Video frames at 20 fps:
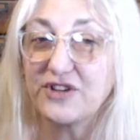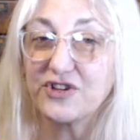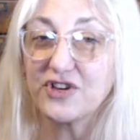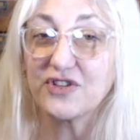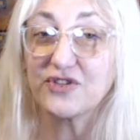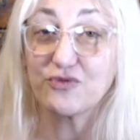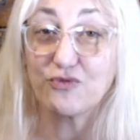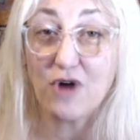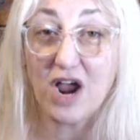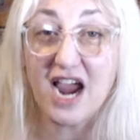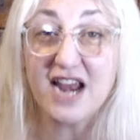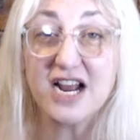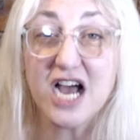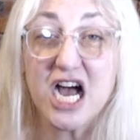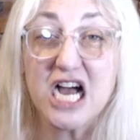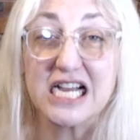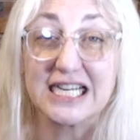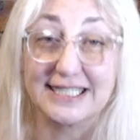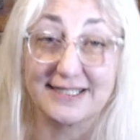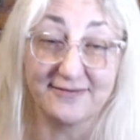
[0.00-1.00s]
is right
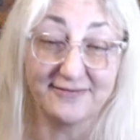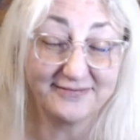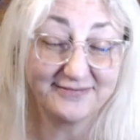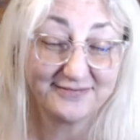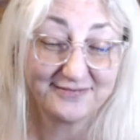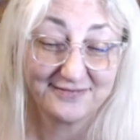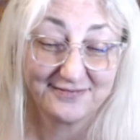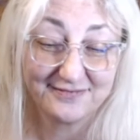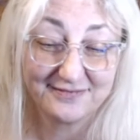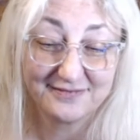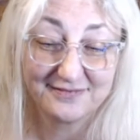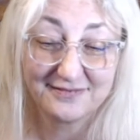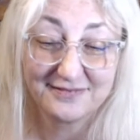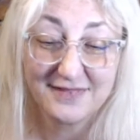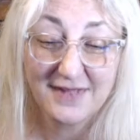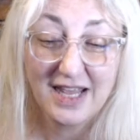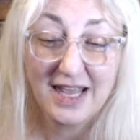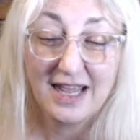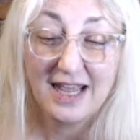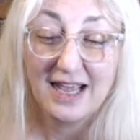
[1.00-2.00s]
on.
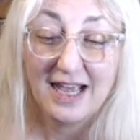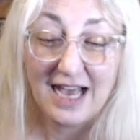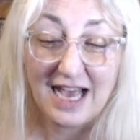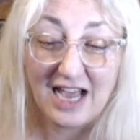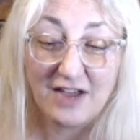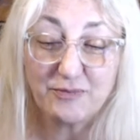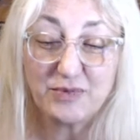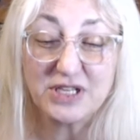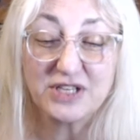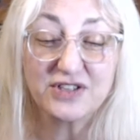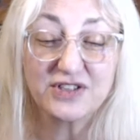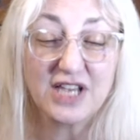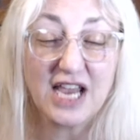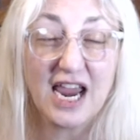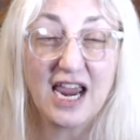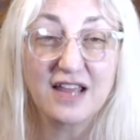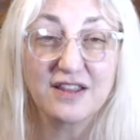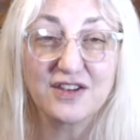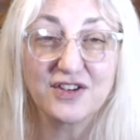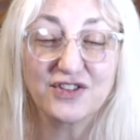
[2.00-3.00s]
I've been
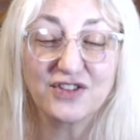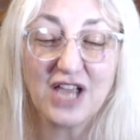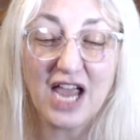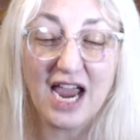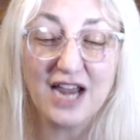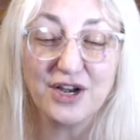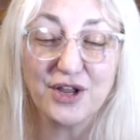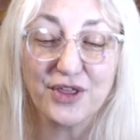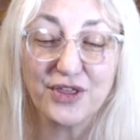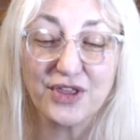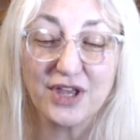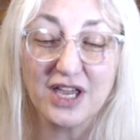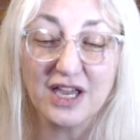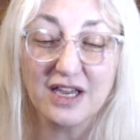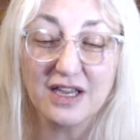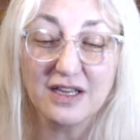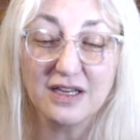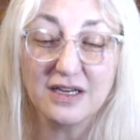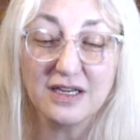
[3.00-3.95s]
saying this kind of thing